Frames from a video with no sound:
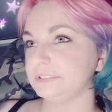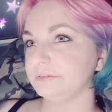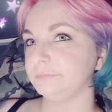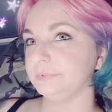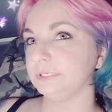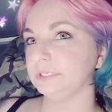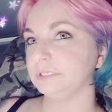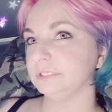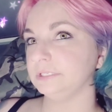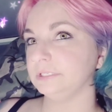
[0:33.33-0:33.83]

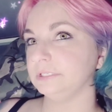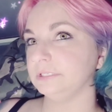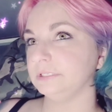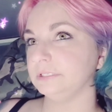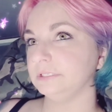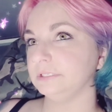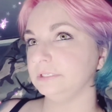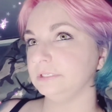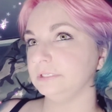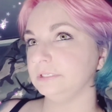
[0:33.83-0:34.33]
been
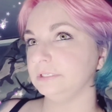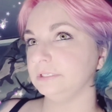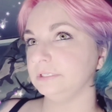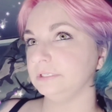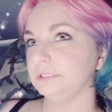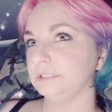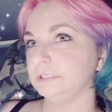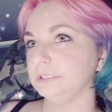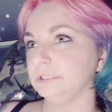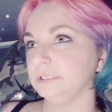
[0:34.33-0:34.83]

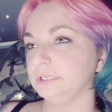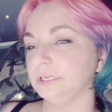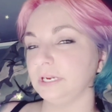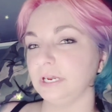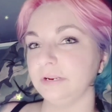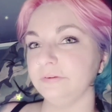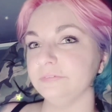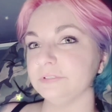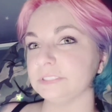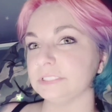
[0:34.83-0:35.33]
in
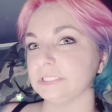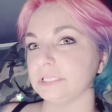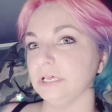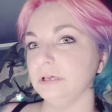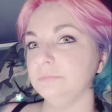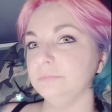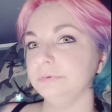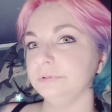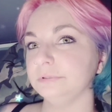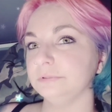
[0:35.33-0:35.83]
kind of a
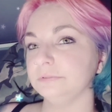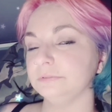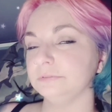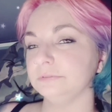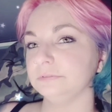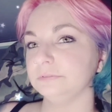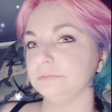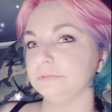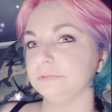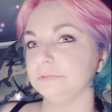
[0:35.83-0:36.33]
slump,
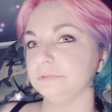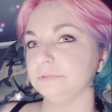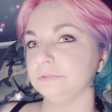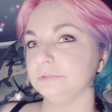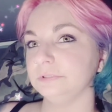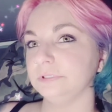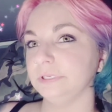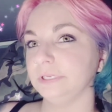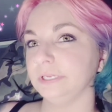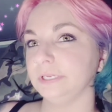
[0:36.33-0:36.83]

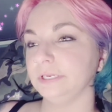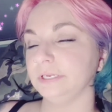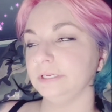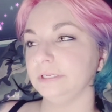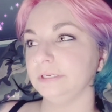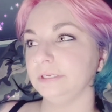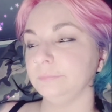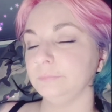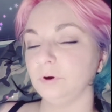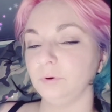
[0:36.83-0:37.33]

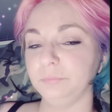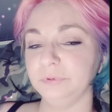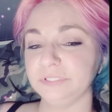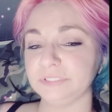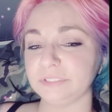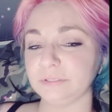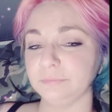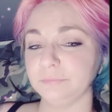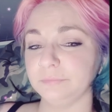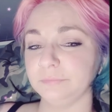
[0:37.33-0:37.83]
and I'm hoping
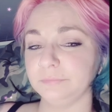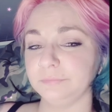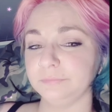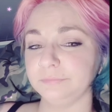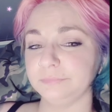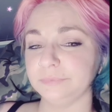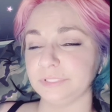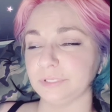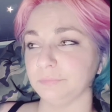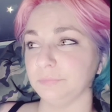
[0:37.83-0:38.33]

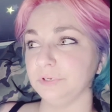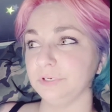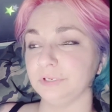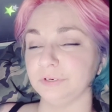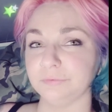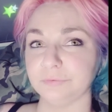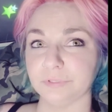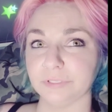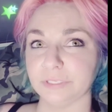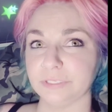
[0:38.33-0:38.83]
someone
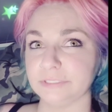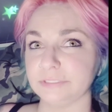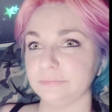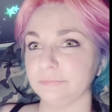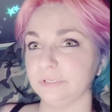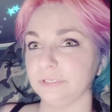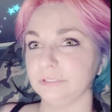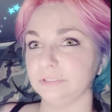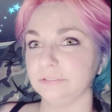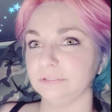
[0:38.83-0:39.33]
can relate to
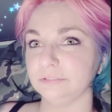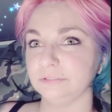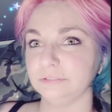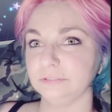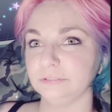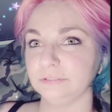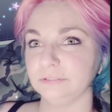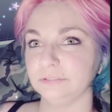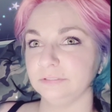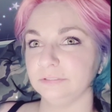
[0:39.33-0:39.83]
me.
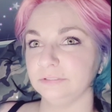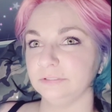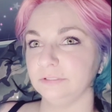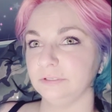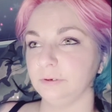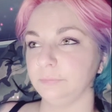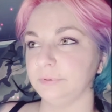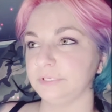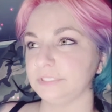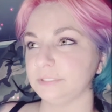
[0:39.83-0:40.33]

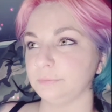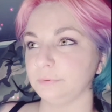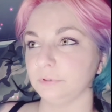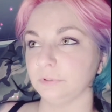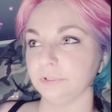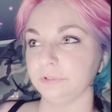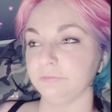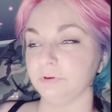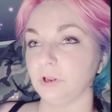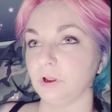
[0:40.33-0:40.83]
Hoping someone will
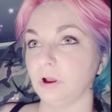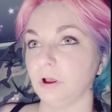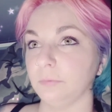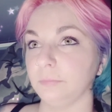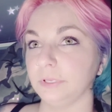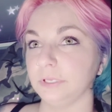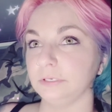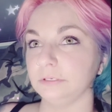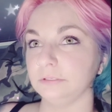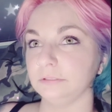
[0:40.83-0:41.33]
leave a
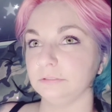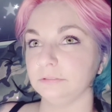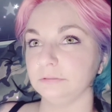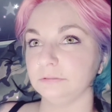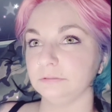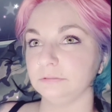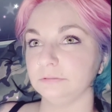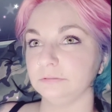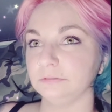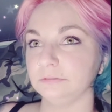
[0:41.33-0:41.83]
comment,
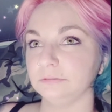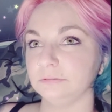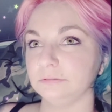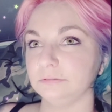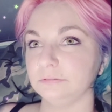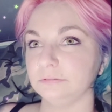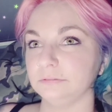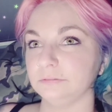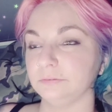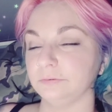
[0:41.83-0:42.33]

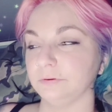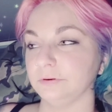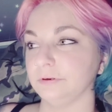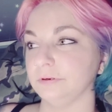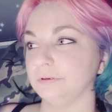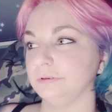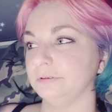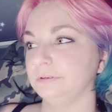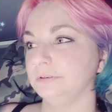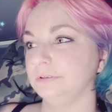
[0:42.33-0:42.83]

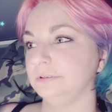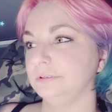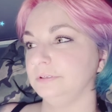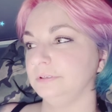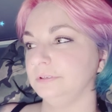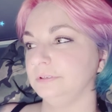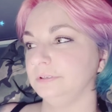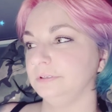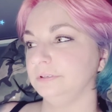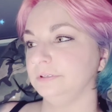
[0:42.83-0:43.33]
or,
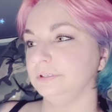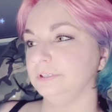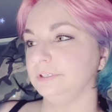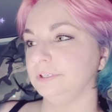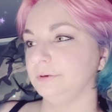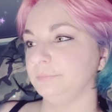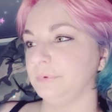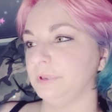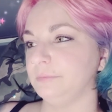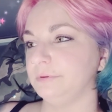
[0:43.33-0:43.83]

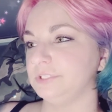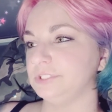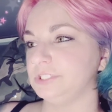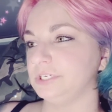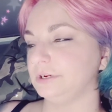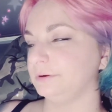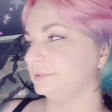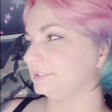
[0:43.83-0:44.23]
maybe share with